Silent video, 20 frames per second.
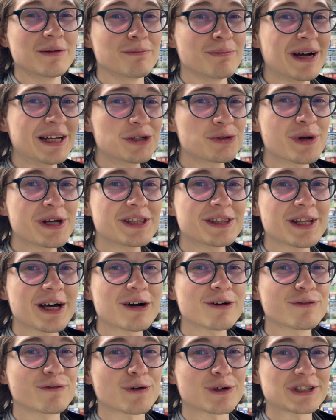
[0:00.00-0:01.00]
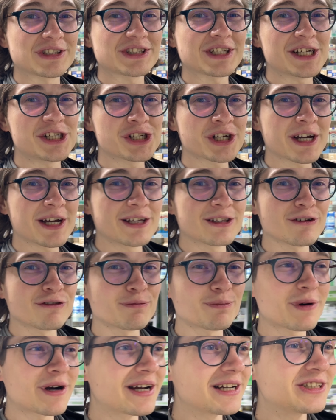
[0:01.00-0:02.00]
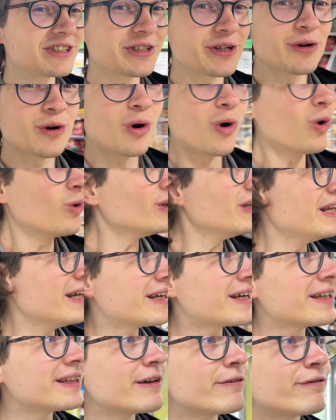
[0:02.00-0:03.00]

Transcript: But right now, for such kind of price, you only can